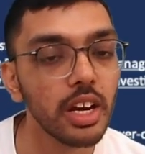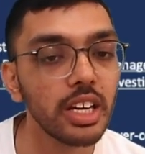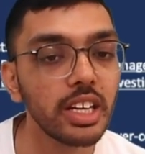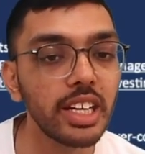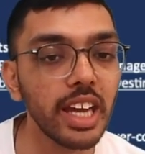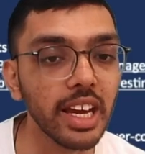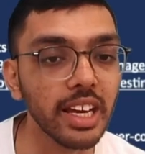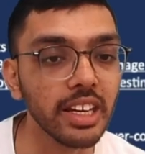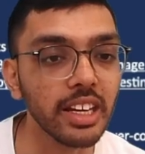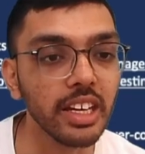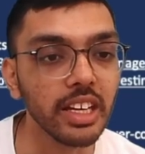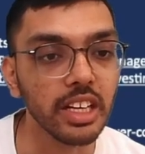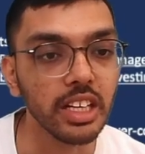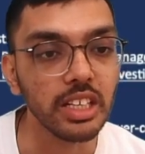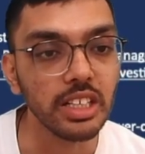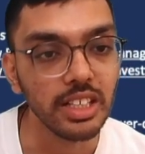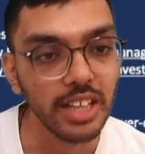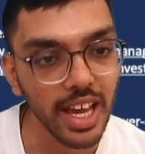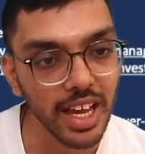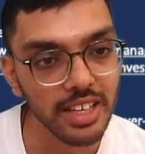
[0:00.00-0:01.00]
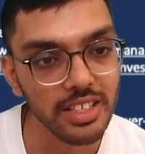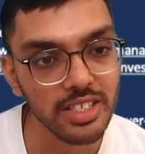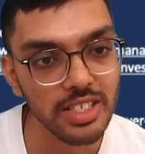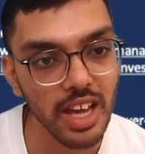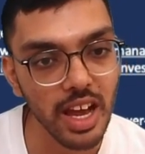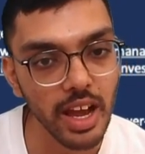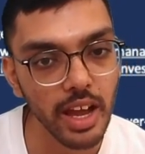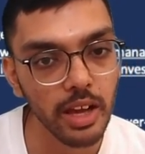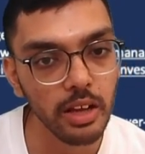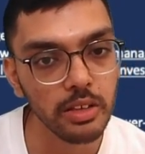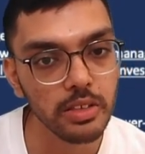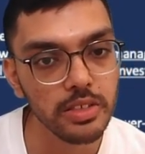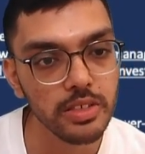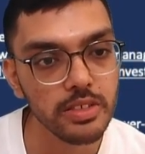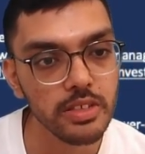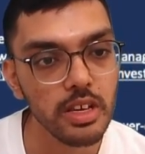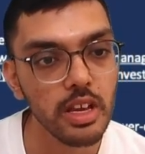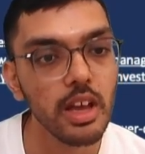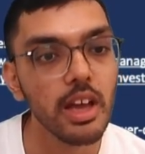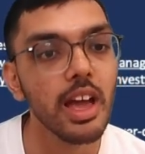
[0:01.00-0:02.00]
technical textiles,
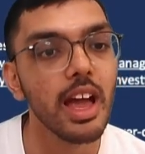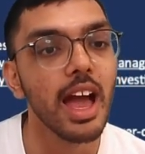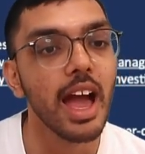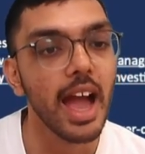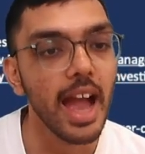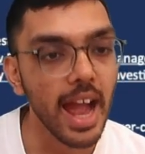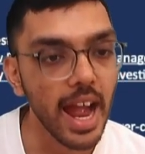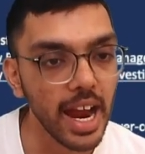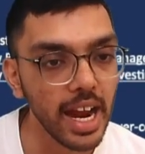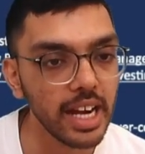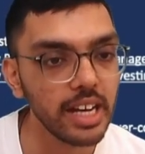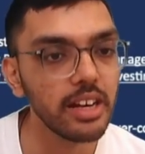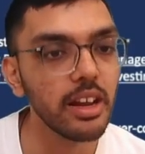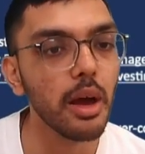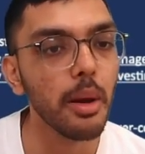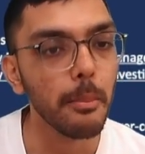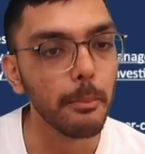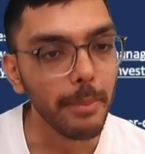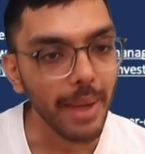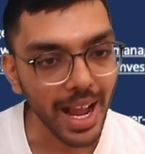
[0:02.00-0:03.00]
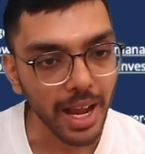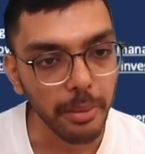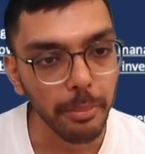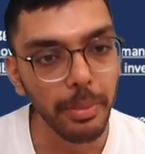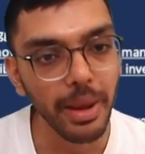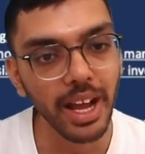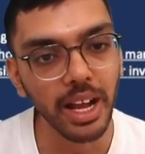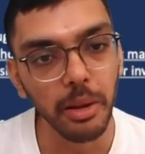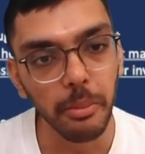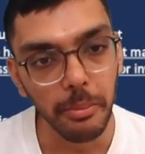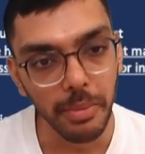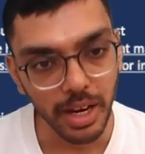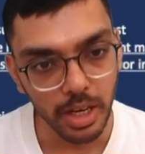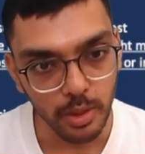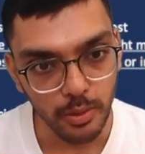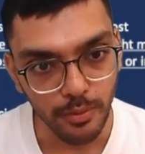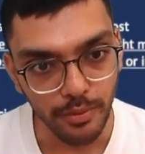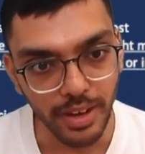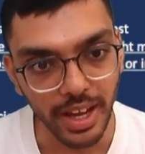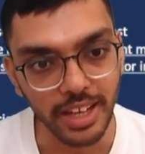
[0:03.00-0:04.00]
and backpack
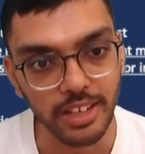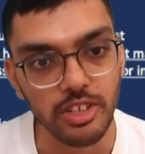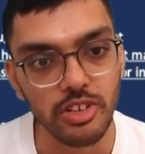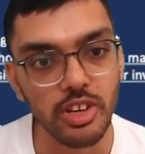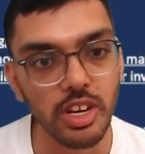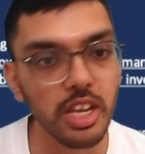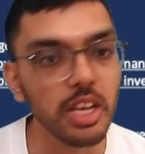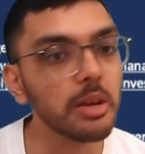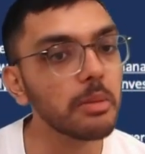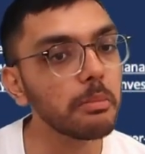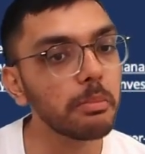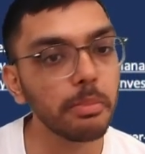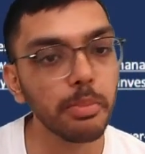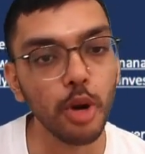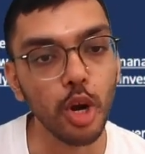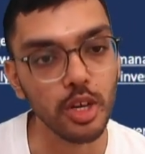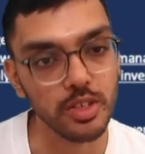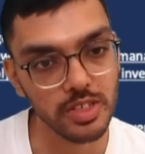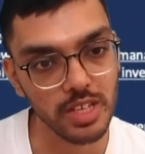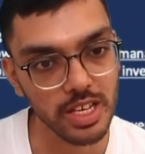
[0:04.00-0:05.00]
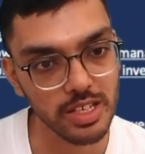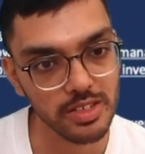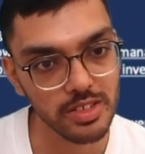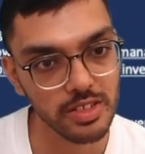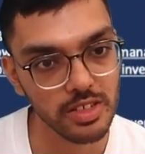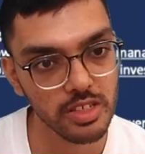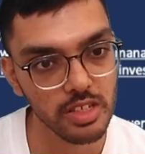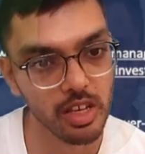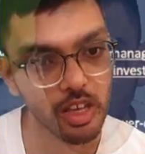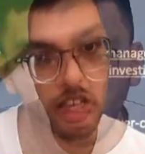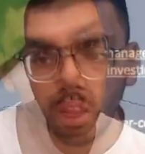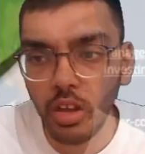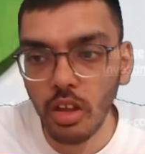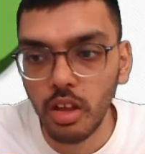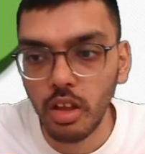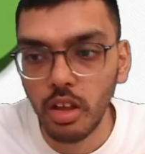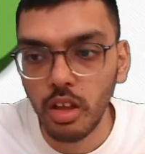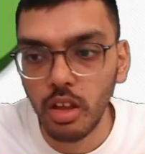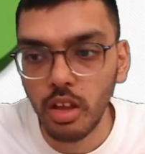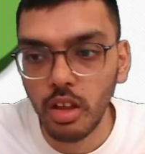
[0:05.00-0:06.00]
manufacturing process.
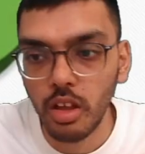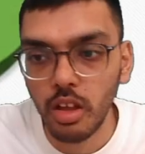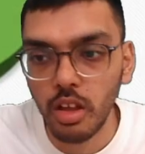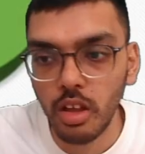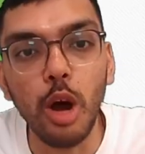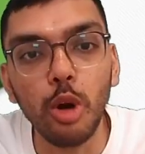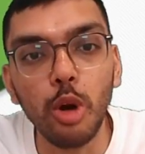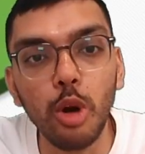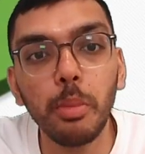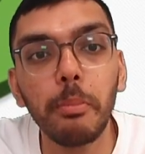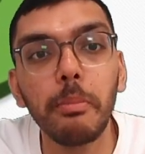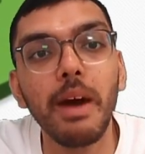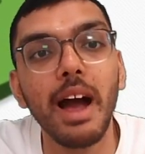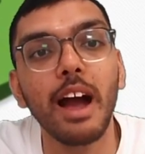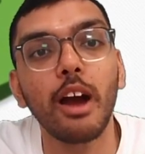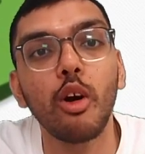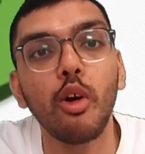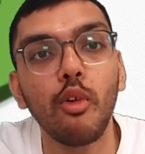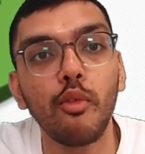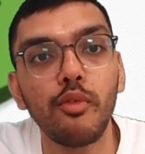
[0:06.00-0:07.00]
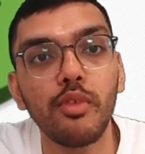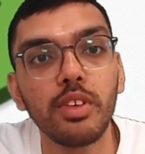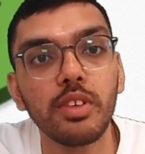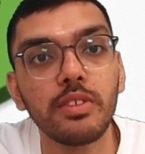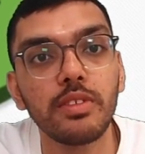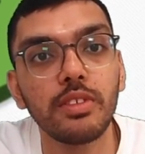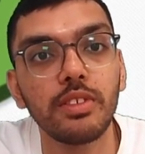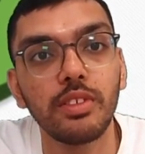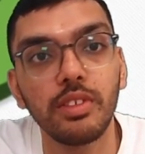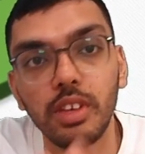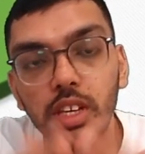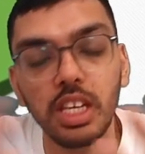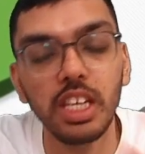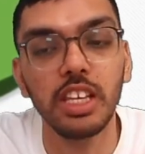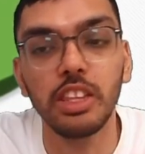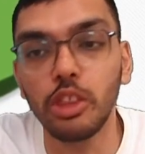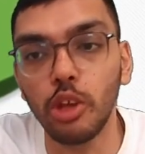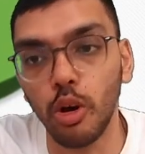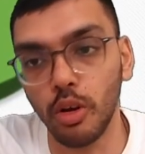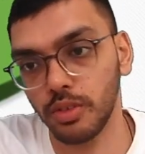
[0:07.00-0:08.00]
Now to back office
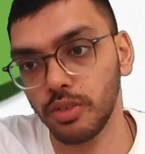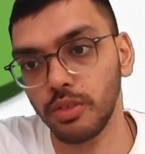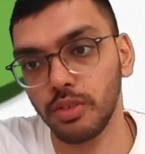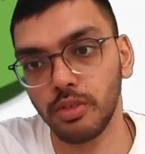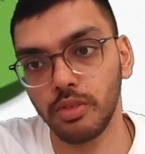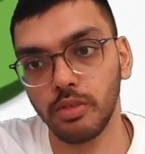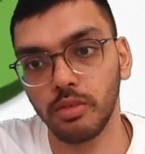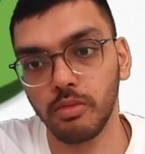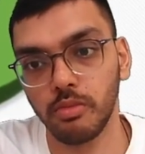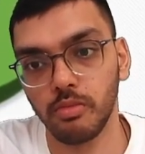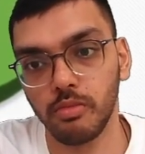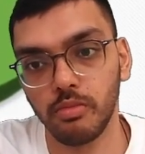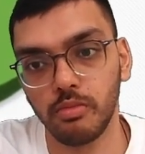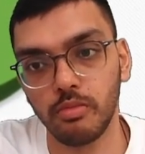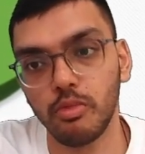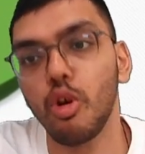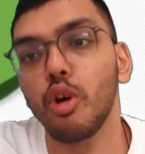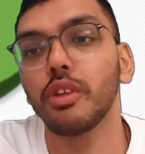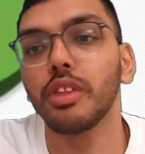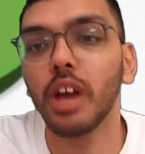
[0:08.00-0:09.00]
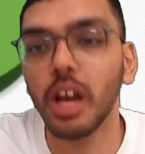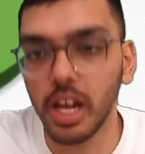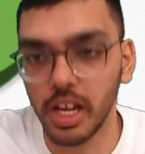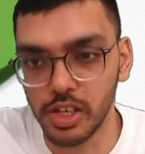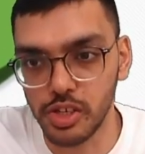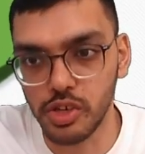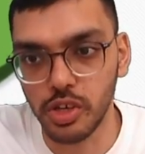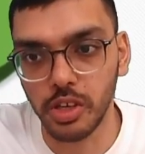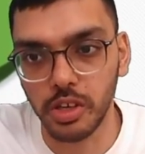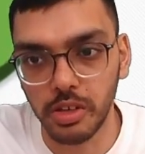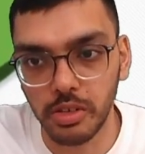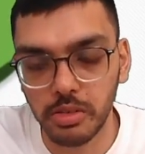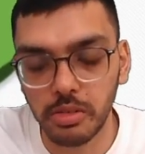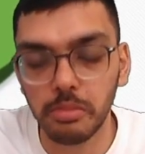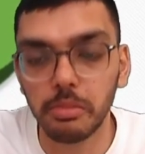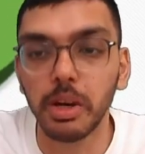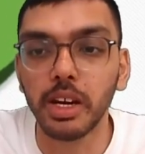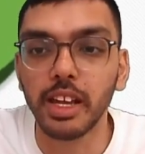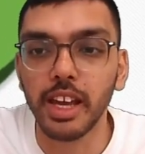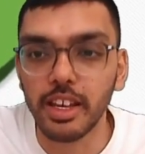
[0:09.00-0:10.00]
ethos or the culture.
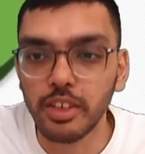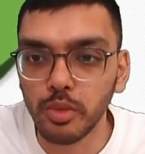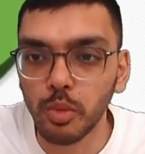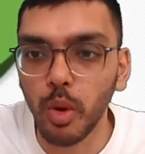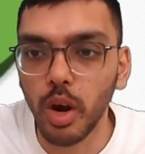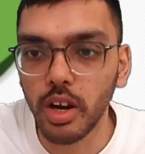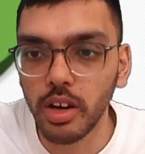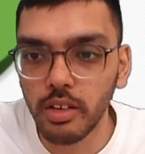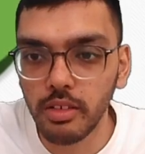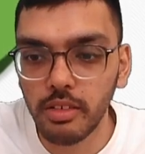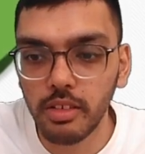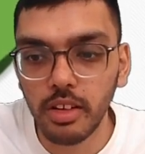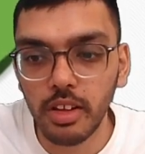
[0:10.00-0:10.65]
But guess what?